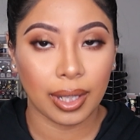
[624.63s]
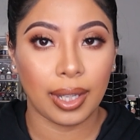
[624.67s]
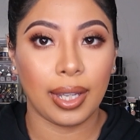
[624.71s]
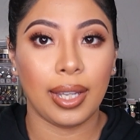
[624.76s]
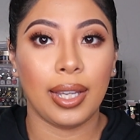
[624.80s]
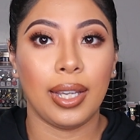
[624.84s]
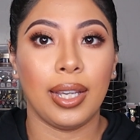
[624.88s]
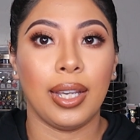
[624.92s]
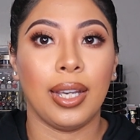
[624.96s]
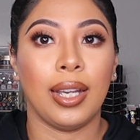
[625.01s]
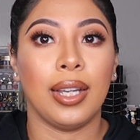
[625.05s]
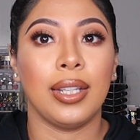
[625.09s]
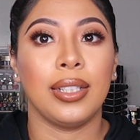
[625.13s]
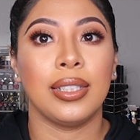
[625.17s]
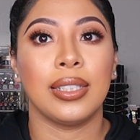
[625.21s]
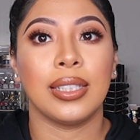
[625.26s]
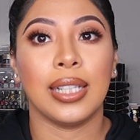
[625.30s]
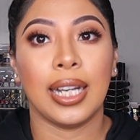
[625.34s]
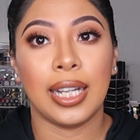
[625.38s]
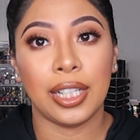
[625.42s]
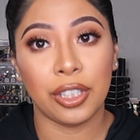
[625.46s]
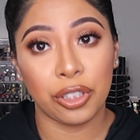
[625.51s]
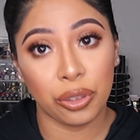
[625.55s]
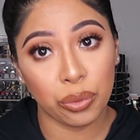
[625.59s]
And
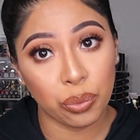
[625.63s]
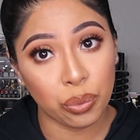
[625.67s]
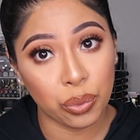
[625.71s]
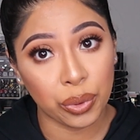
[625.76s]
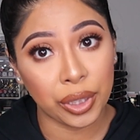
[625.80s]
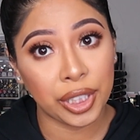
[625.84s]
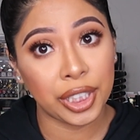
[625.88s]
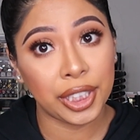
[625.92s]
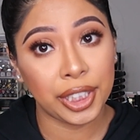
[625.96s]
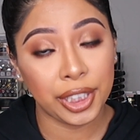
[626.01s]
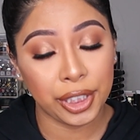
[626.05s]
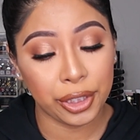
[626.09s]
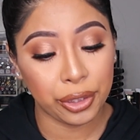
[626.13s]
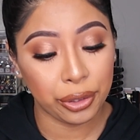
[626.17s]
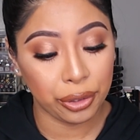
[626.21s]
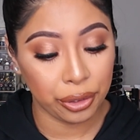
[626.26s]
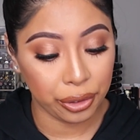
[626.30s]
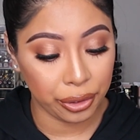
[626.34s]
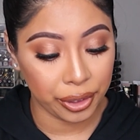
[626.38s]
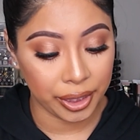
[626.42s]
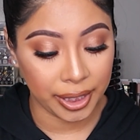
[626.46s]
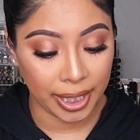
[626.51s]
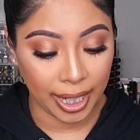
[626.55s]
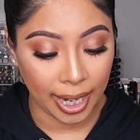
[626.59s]
I really do
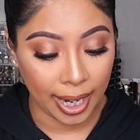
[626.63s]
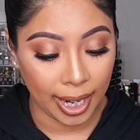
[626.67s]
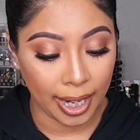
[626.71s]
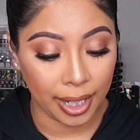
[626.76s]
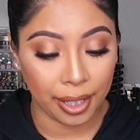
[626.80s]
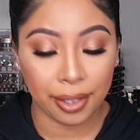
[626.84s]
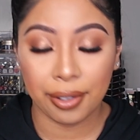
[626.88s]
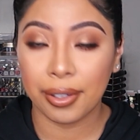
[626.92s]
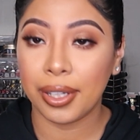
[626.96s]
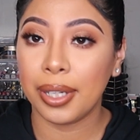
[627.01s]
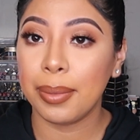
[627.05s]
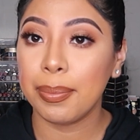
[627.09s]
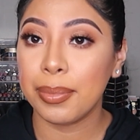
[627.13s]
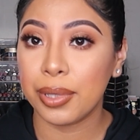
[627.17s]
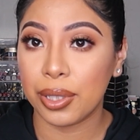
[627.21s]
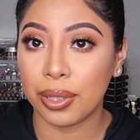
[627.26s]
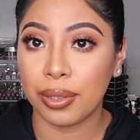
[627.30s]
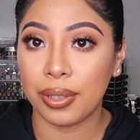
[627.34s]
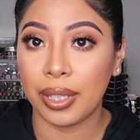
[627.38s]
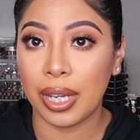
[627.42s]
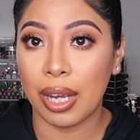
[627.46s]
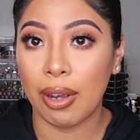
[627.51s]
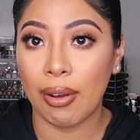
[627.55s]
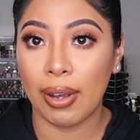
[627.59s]
use that eye cream.
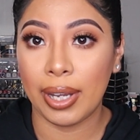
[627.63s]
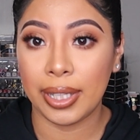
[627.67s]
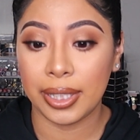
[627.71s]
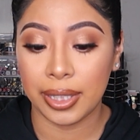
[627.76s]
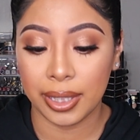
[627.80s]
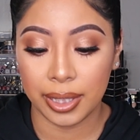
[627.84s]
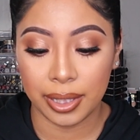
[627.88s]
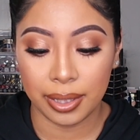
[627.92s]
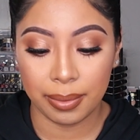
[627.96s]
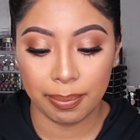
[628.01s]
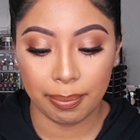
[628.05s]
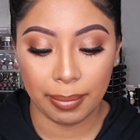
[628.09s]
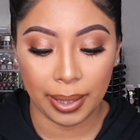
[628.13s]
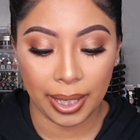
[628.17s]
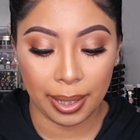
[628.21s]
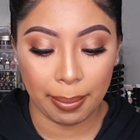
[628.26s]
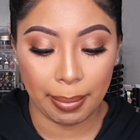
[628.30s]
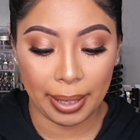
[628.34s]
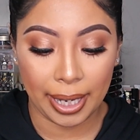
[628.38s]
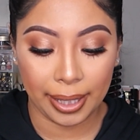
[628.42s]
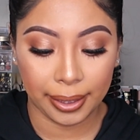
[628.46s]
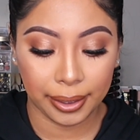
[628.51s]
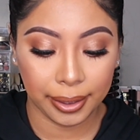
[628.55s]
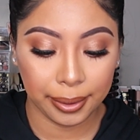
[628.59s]
So now I did buy a
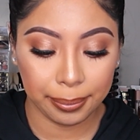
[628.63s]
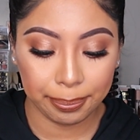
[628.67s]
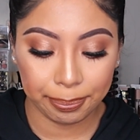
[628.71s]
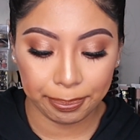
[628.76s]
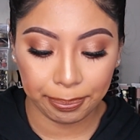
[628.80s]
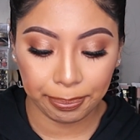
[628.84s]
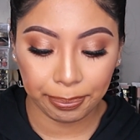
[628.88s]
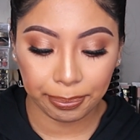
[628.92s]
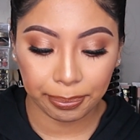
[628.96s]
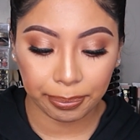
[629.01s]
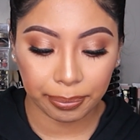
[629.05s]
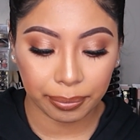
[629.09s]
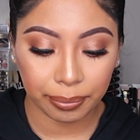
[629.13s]
backup.